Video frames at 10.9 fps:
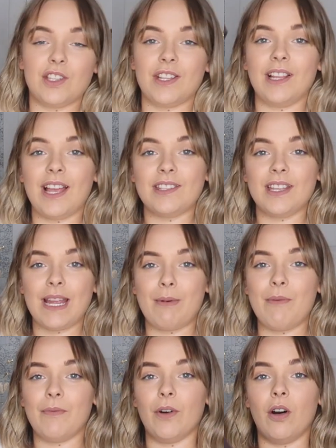So the last thing I
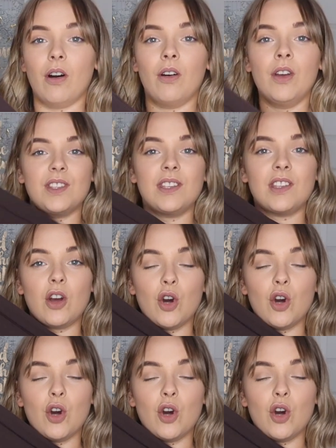went for was this